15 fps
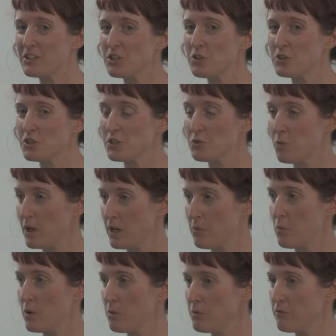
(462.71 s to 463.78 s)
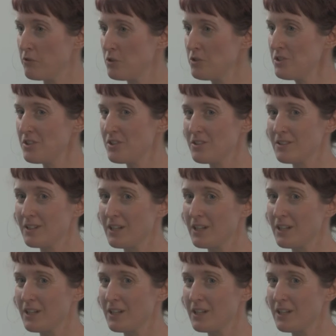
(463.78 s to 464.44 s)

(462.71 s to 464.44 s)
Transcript: I told you it's William Wilberforce,